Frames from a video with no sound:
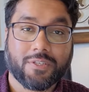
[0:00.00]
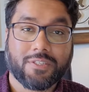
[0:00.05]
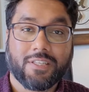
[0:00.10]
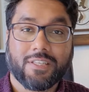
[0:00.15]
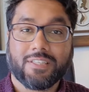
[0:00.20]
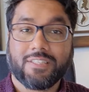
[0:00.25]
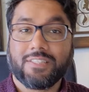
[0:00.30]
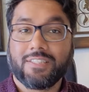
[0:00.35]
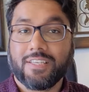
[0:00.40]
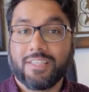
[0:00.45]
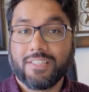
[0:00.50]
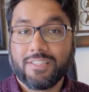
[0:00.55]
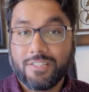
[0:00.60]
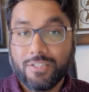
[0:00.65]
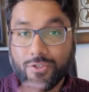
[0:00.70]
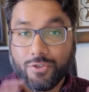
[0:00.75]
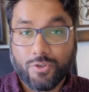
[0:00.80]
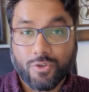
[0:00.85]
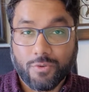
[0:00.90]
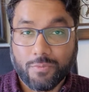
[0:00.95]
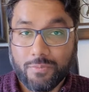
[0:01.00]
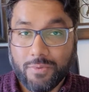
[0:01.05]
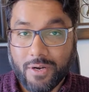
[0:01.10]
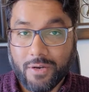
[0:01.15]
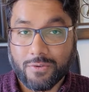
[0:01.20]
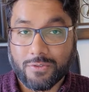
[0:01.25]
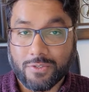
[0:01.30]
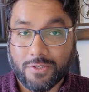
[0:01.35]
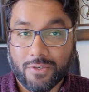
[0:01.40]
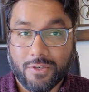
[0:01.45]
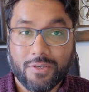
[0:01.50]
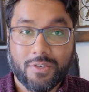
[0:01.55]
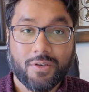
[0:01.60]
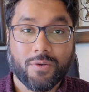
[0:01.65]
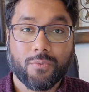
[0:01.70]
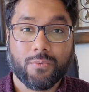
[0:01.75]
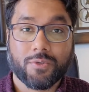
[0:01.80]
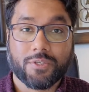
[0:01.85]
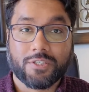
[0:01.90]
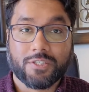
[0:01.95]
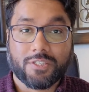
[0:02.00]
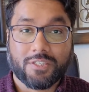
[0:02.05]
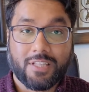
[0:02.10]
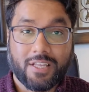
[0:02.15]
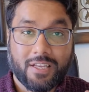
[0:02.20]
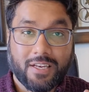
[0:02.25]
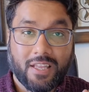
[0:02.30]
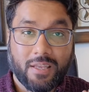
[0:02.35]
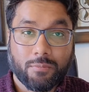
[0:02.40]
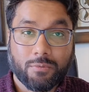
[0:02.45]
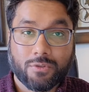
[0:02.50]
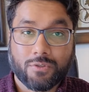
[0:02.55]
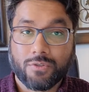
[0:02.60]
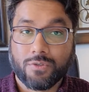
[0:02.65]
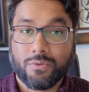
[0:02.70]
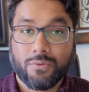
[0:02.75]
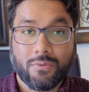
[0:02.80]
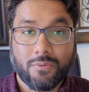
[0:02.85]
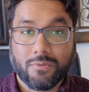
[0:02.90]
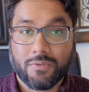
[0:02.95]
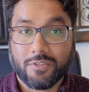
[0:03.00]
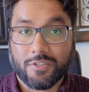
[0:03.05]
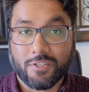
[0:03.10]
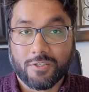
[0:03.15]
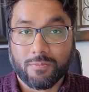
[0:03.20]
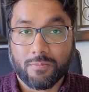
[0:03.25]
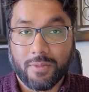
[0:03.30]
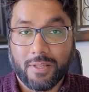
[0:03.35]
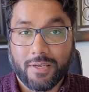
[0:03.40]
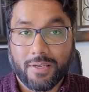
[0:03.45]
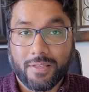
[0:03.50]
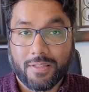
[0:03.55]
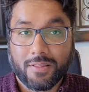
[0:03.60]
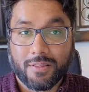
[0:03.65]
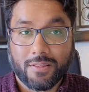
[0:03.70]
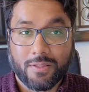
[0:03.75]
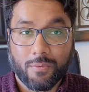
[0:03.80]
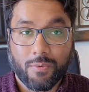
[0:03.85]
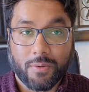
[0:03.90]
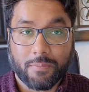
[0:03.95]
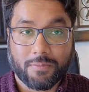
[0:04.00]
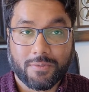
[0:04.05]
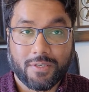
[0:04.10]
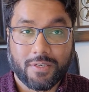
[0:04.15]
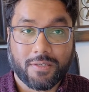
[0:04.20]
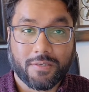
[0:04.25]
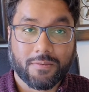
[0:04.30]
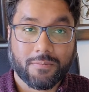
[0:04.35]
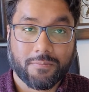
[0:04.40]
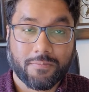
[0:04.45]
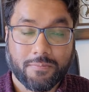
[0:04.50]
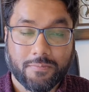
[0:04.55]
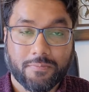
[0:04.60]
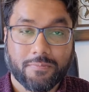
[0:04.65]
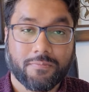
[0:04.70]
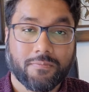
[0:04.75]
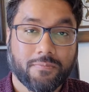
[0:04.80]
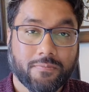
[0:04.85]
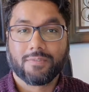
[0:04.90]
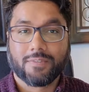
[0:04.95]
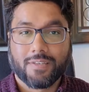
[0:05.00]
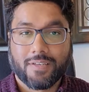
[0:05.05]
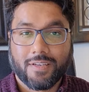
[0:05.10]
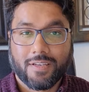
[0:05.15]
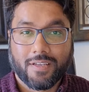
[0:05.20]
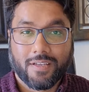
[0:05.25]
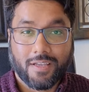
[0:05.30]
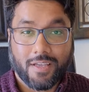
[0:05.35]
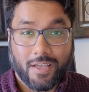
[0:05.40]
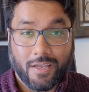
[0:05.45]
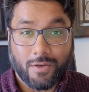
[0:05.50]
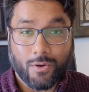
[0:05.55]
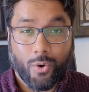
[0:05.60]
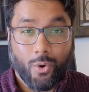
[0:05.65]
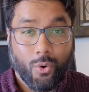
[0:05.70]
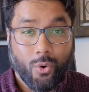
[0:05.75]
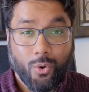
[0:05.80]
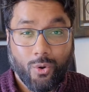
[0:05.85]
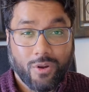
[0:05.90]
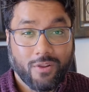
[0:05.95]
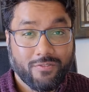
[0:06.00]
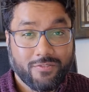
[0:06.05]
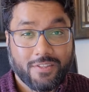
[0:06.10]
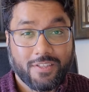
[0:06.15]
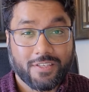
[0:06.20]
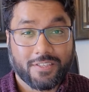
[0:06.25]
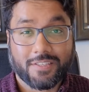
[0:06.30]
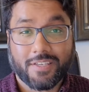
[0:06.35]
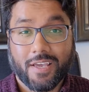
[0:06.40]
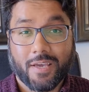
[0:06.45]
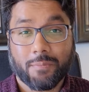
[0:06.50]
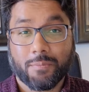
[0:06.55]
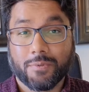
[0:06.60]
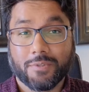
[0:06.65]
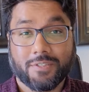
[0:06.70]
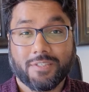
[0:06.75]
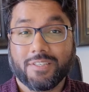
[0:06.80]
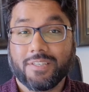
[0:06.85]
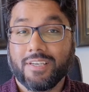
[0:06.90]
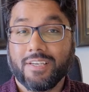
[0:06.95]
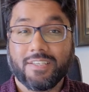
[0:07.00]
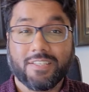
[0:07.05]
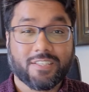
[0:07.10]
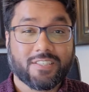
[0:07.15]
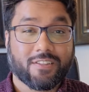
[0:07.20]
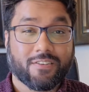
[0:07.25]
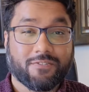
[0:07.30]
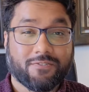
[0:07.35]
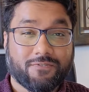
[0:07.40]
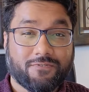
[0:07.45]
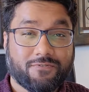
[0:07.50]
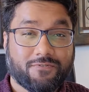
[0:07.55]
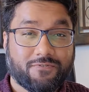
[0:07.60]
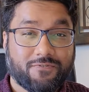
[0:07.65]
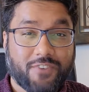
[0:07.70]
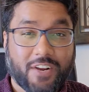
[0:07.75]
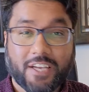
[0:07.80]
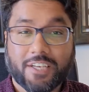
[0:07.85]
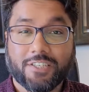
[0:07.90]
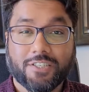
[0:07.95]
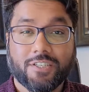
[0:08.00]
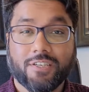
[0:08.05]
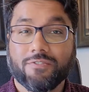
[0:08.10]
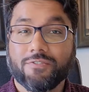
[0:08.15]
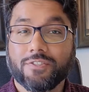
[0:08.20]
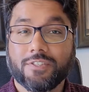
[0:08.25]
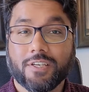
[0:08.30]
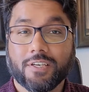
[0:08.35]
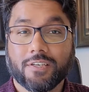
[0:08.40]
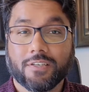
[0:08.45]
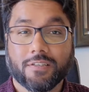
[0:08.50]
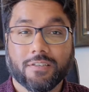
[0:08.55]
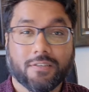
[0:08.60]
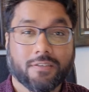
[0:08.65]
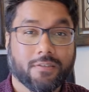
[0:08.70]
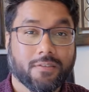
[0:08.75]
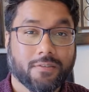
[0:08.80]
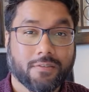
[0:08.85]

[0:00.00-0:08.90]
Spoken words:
which then sends it to your browser, which is then able to display the website. And all of this happens in just a fraction of a second.